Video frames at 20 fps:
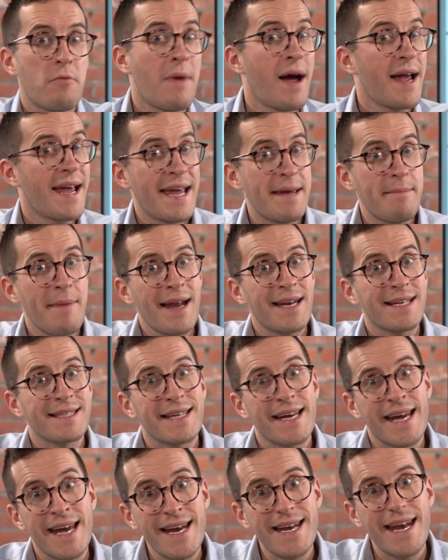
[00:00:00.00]
My email
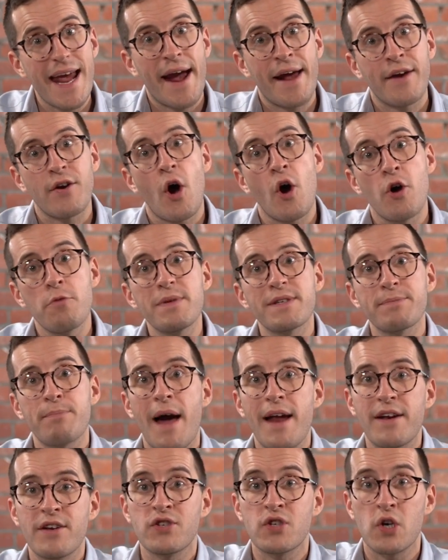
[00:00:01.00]
is
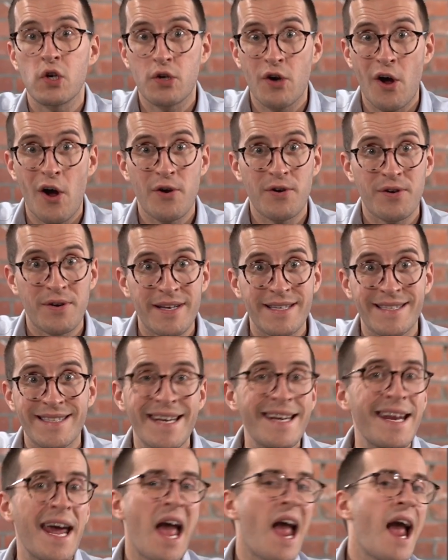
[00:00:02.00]

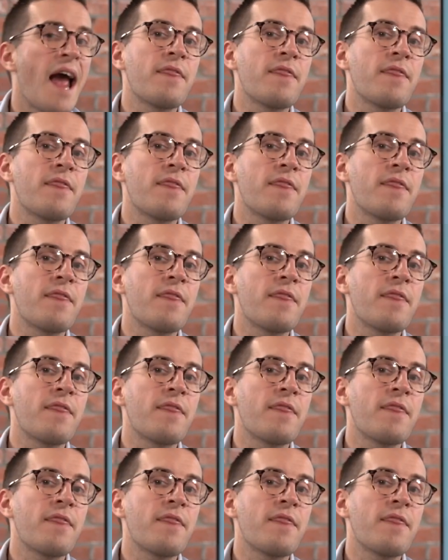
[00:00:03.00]
ed@opuspartners.co.nz.